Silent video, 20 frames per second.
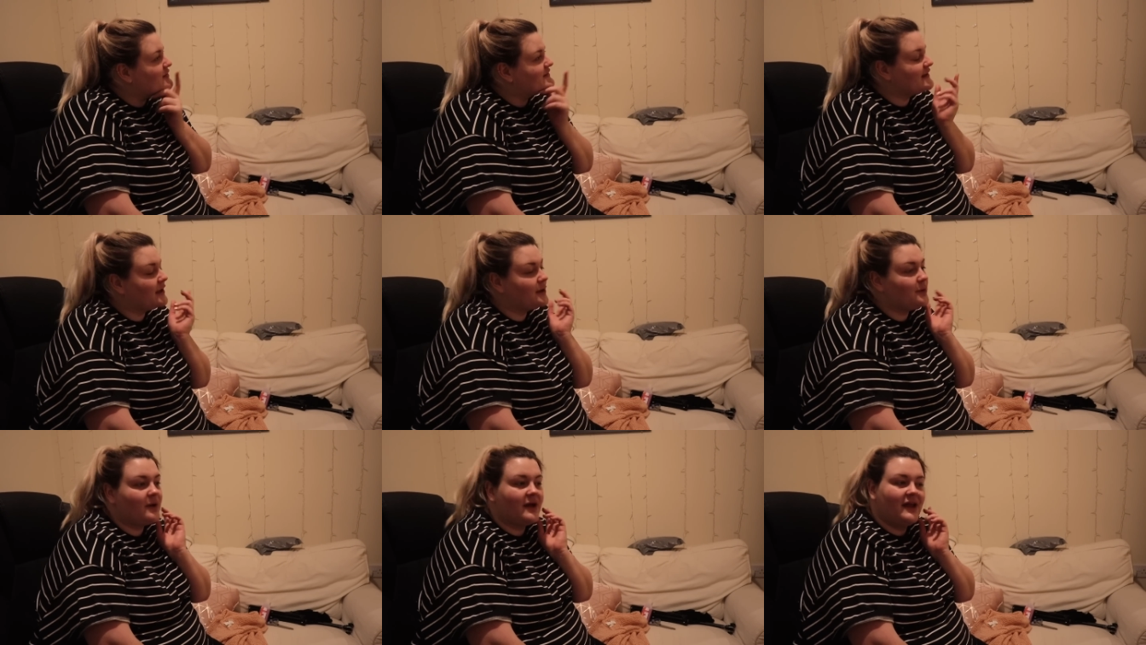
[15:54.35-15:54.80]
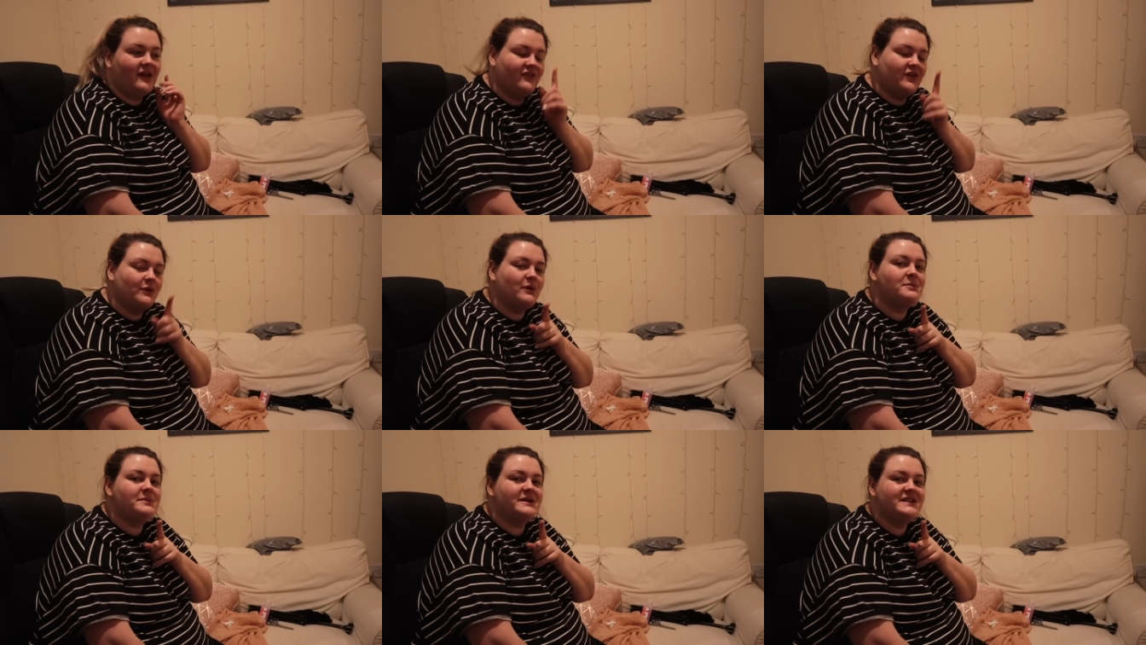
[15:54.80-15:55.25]
So if
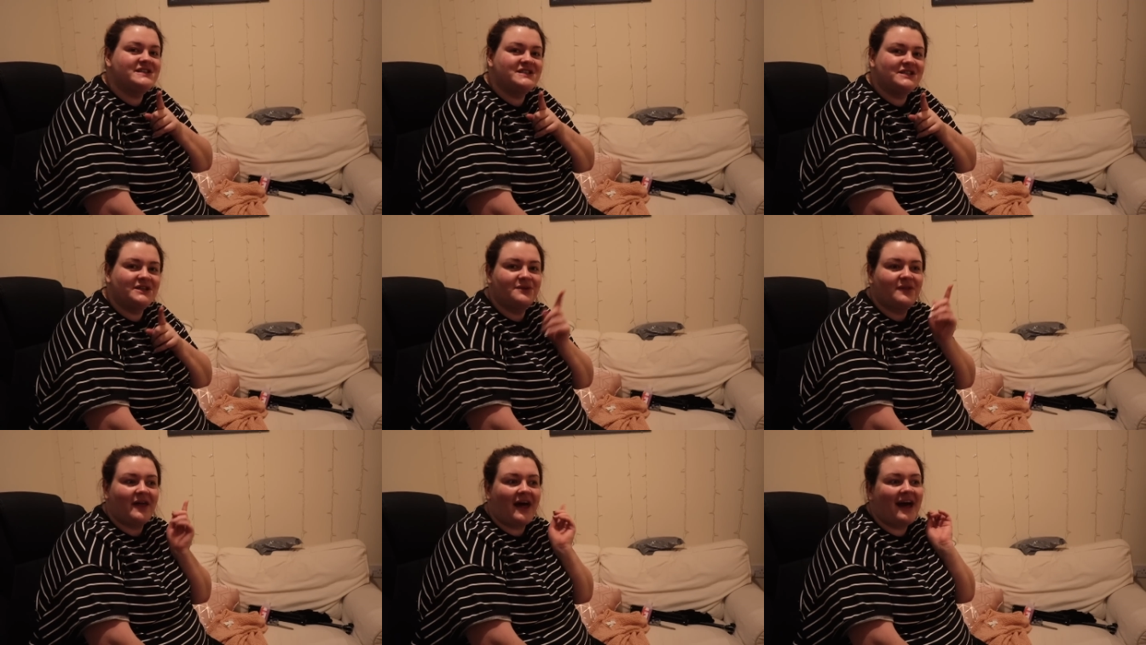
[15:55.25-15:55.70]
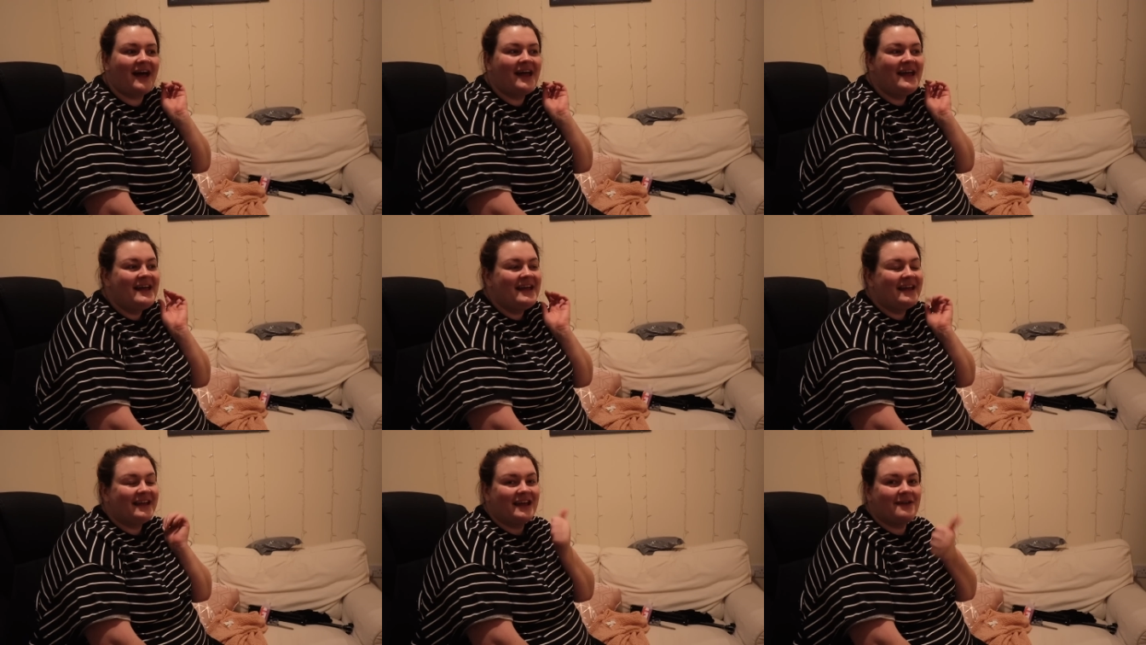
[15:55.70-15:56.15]
you want me to do that,
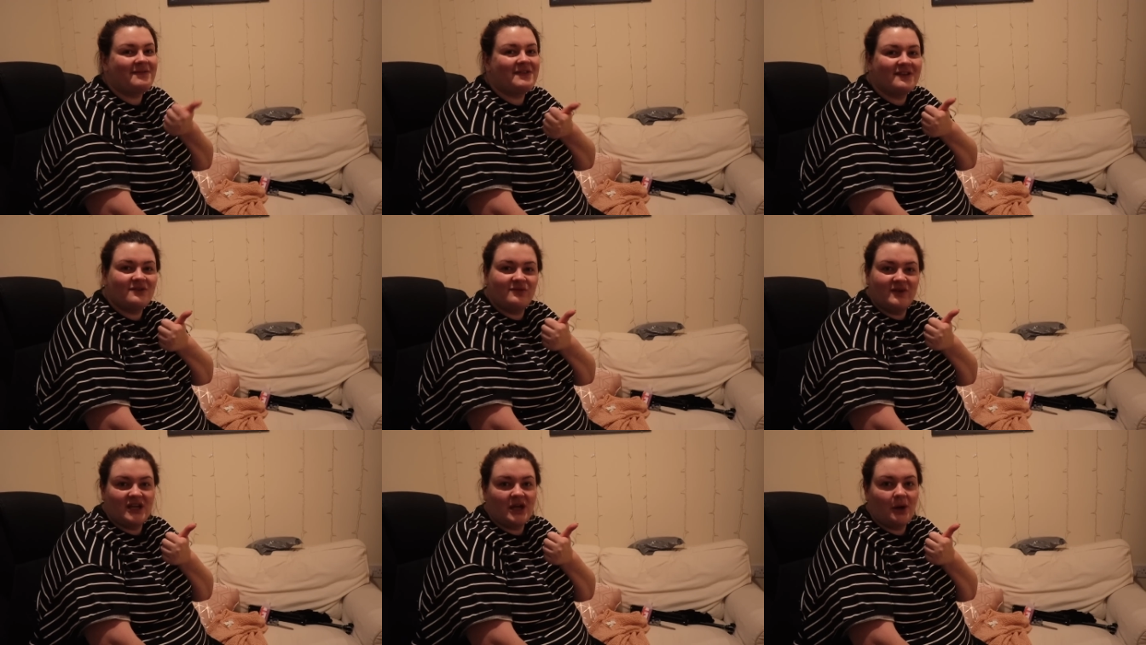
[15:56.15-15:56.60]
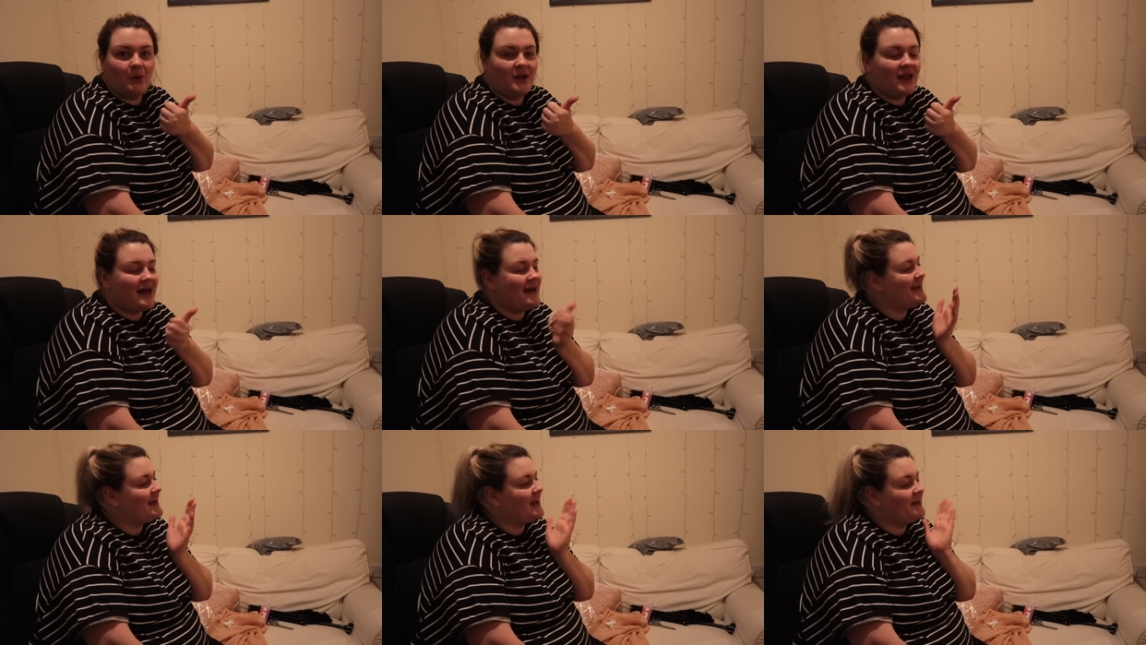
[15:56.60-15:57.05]
give this video a
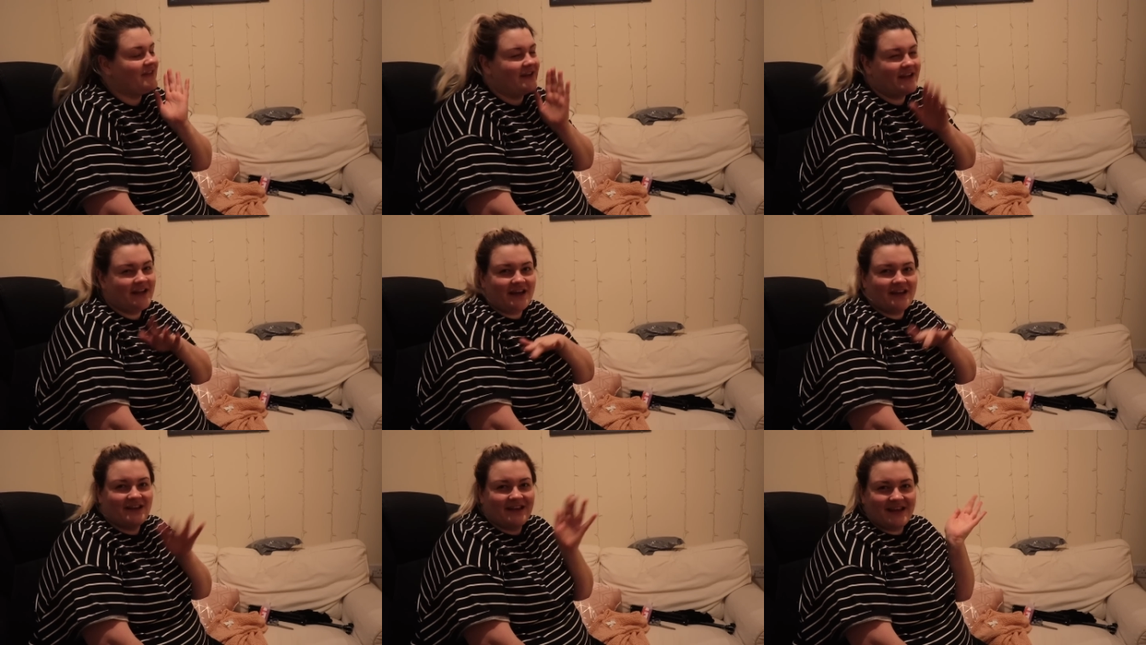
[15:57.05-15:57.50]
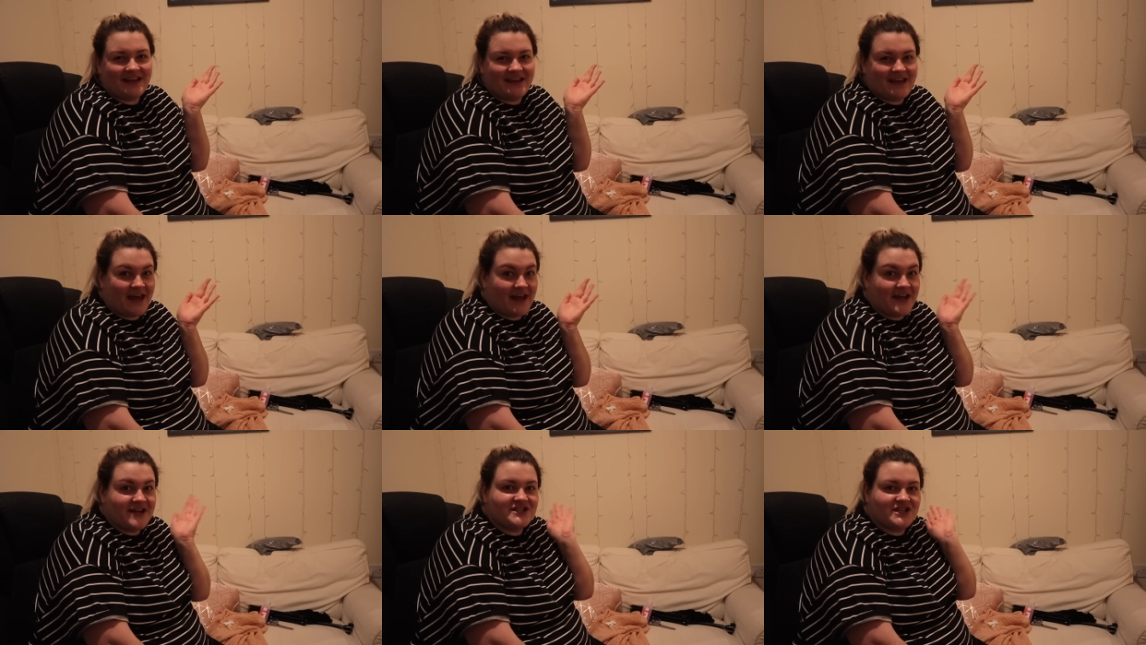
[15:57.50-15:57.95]
like and then I can like
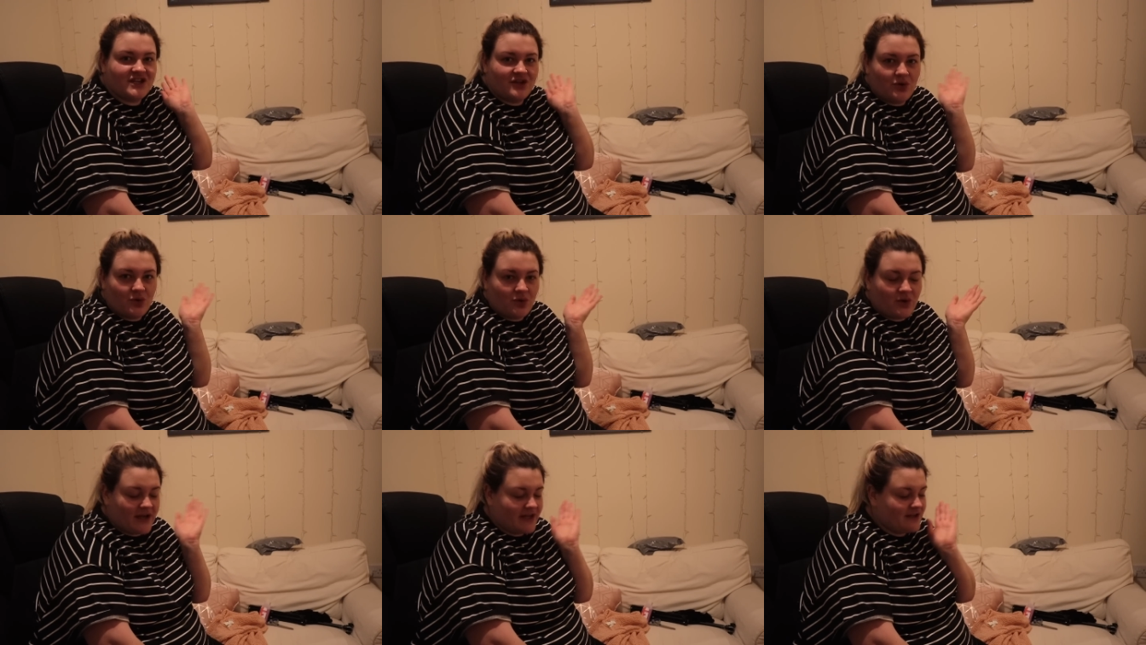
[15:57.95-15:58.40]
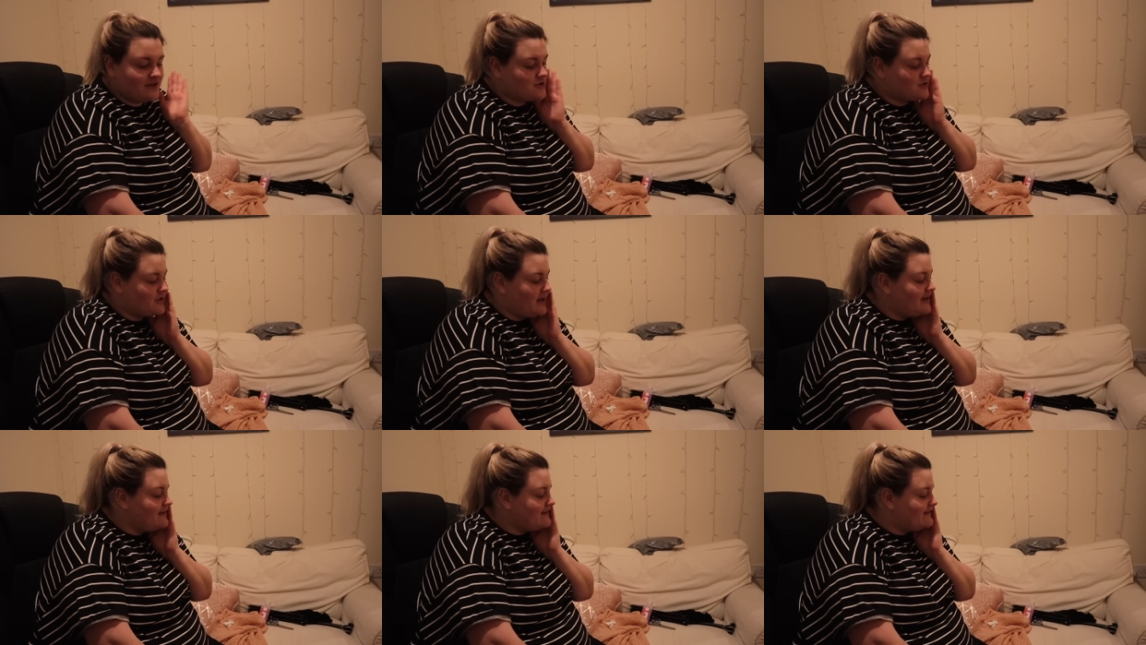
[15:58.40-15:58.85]
gauge your
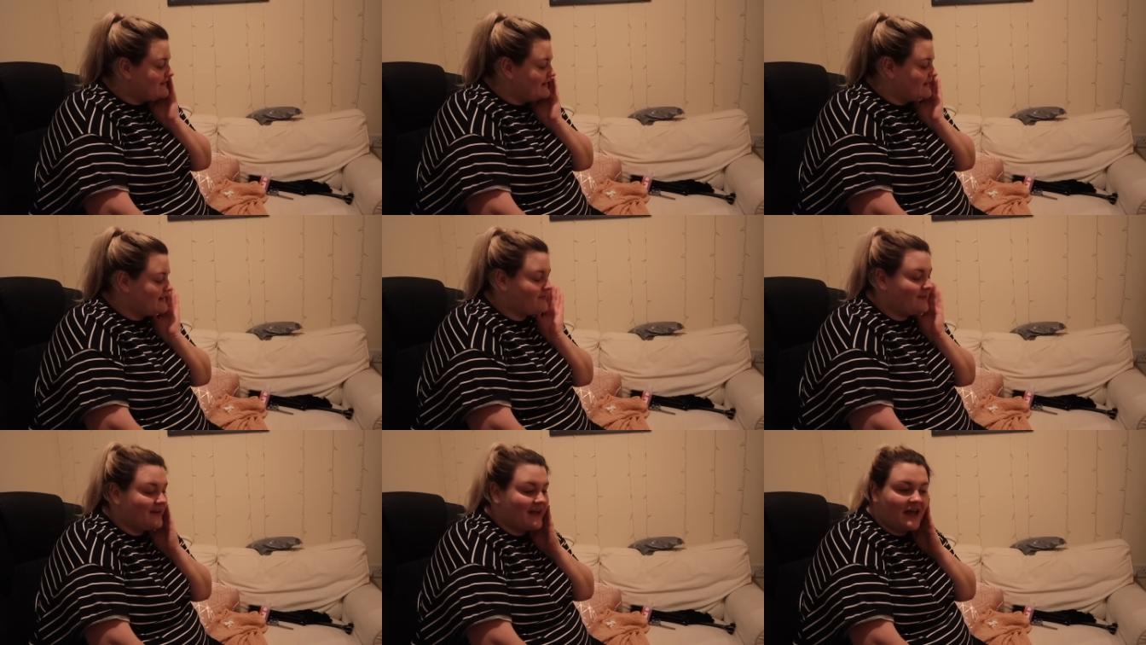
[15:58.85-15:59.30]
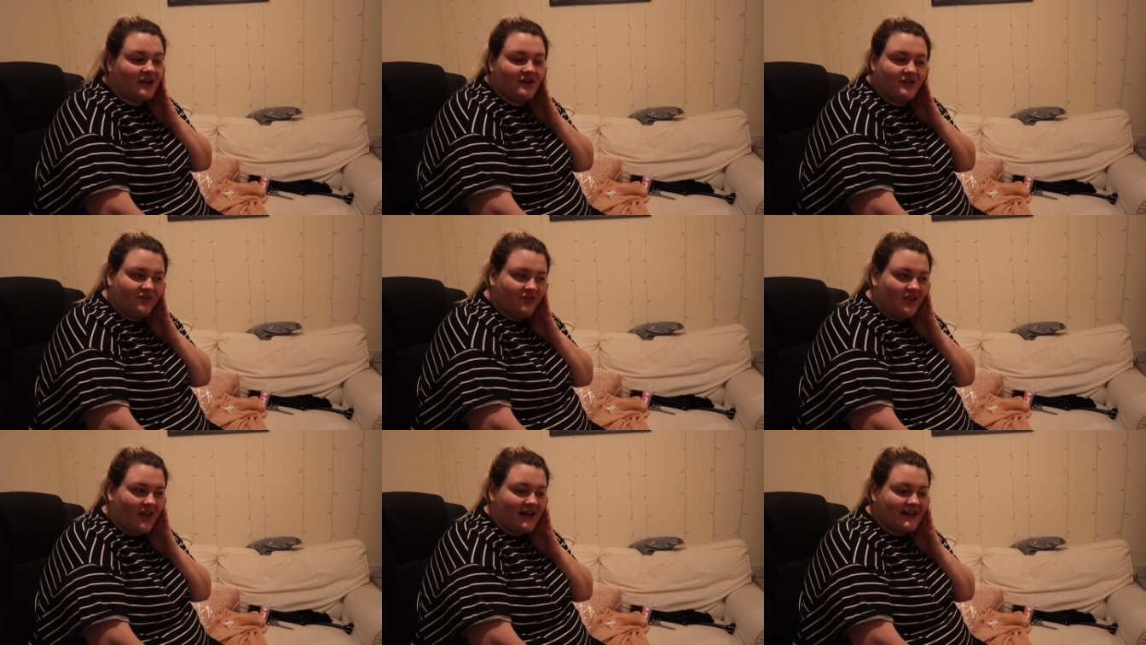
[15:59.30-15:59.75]
interest. And if I get
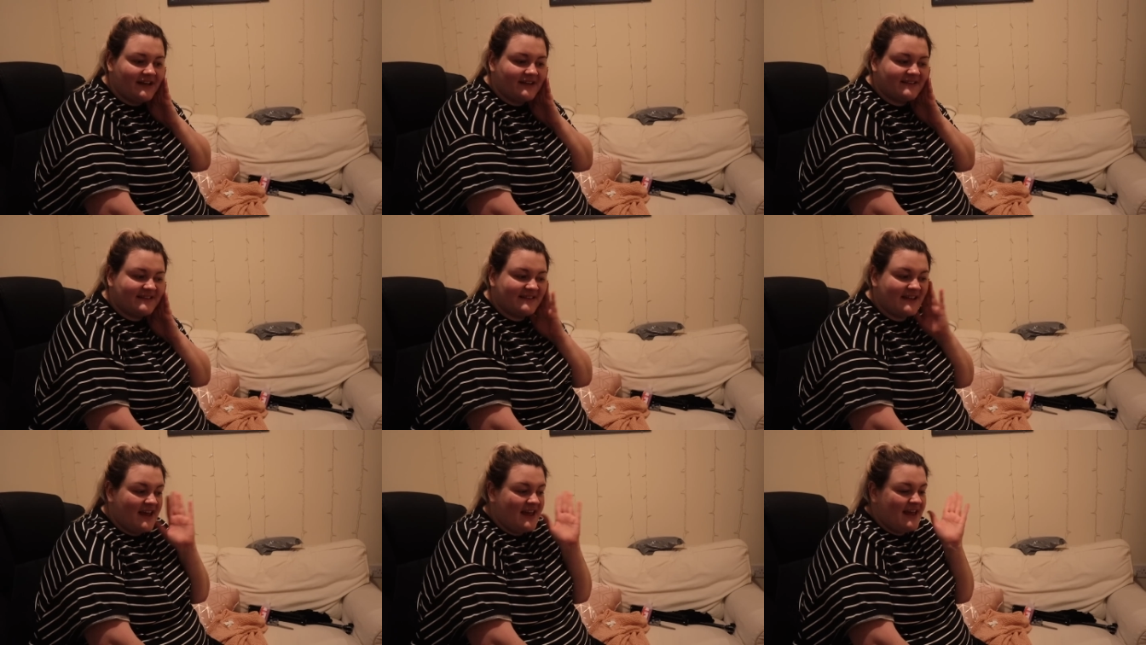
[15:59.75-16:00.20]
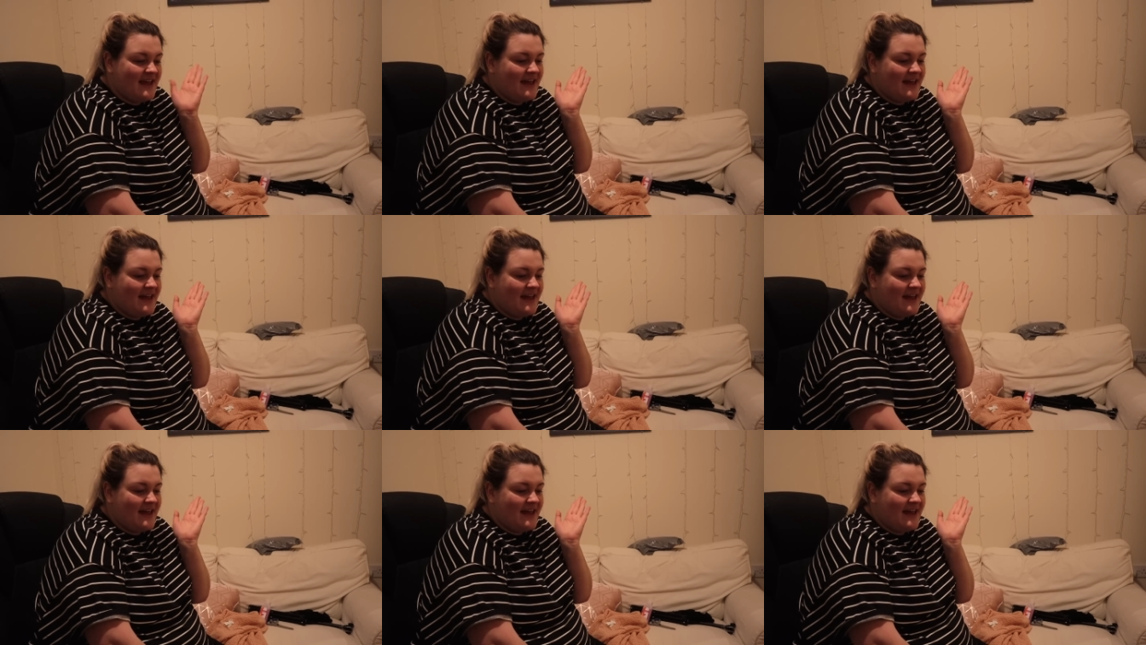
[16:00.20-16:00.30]
enough likes,